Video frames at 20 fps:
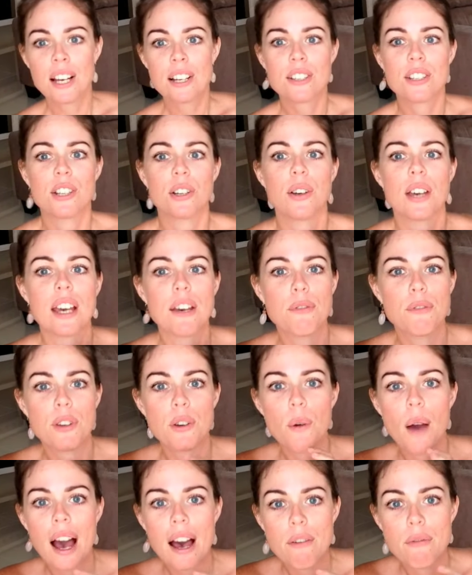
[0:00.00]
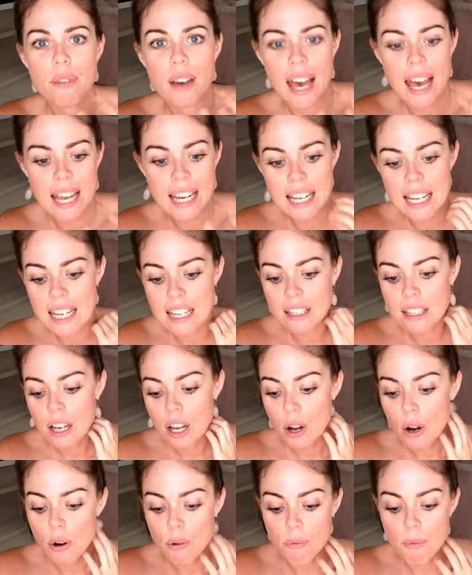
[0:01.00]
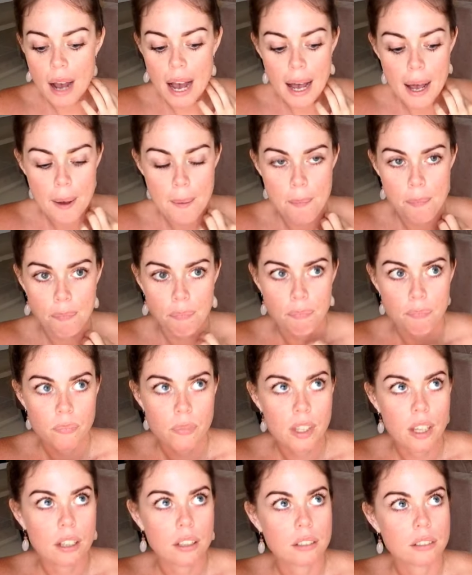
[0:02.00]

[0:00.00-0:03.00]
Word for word: So if you have any um,